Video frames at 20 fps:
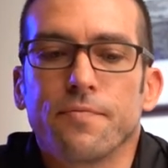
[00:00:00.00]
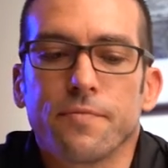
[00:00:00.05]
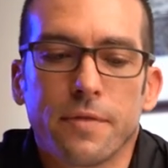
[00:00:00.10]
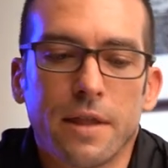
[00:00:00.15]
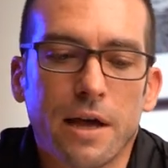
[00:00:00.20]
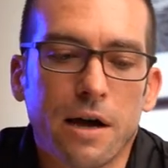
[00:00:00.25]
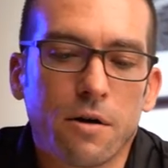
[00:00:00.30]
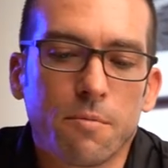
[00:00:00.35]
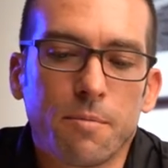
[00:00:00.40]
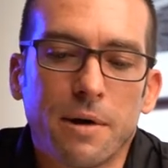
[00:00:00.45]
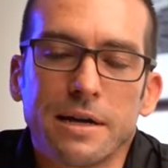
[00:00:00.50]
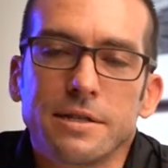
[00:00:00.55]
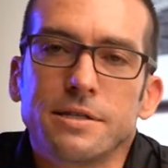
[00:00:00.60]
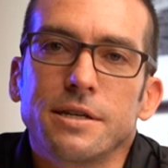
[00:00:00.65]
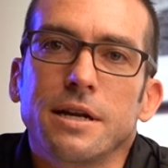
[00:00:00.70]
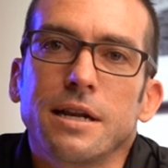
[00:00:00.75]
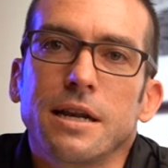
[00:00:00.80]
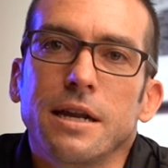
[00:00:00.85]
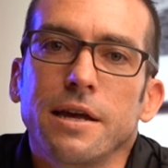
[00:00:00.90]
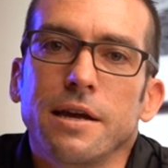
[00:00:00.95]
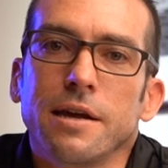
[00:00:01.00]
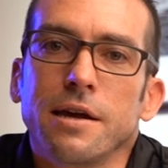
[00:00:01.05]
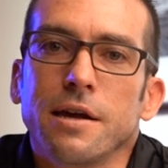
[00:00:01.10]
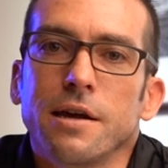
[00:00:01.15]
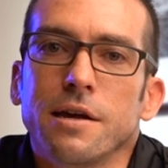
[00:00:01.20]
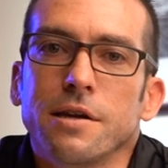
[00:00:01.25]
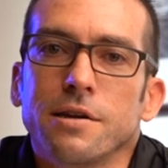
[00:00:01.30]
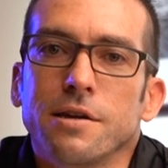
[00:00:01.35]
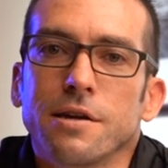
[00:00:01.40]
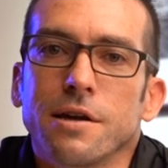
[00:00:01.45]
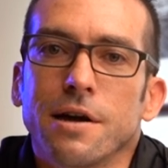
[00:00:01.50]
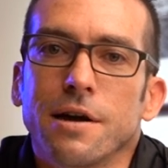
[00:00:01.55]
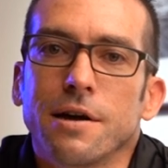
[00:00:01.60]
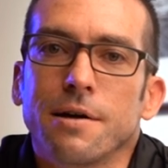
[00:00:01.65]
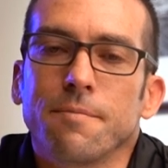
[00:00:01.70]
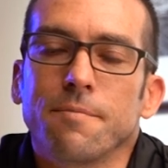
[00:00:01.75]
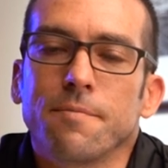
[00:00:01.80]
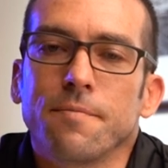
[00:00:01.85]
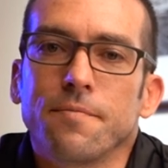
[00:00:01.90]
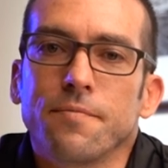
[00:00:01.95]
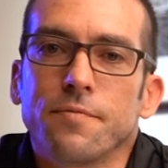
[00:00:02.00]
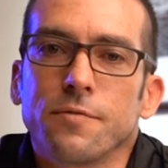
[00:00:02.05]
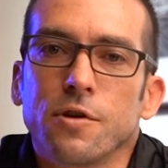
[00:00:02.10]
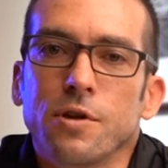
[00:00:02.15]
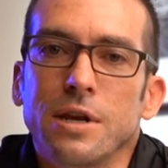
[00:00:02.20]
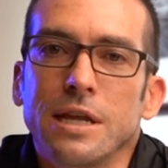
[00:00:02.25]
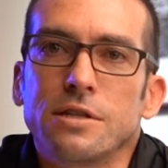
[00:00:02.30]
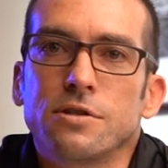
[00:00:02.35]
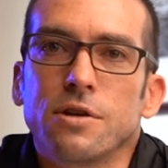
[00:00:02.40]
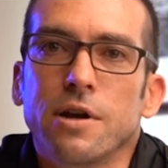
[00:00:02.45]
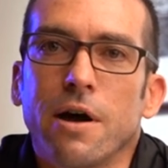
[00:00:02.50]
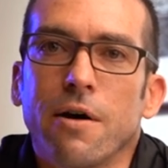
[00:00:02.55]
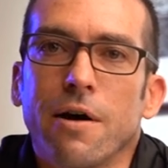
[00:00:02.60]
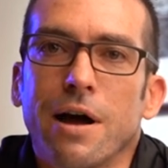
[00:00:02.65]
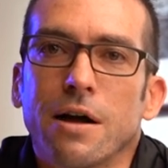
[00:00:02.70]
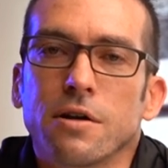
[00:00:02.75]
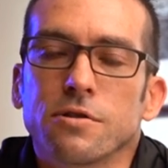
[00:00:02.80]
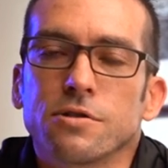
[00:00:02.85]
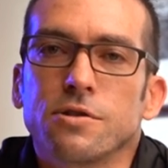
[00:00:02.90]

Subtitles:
Now basically you need to know how